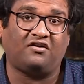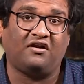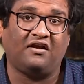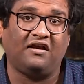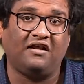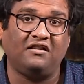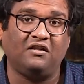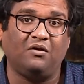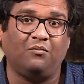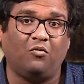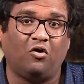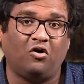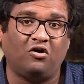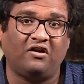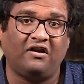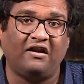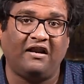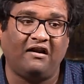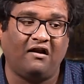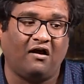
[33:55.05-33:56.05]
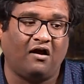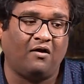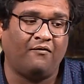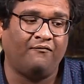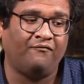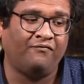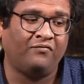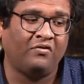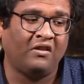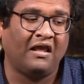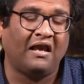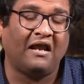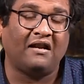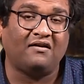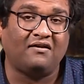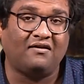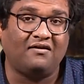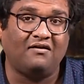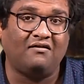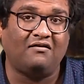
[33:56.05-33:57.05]
in the modern era. And
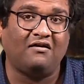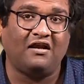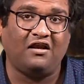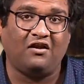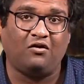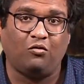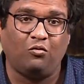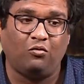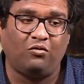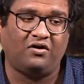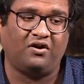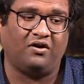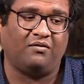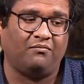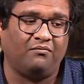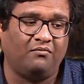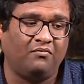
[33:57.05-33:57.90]
here I quote him: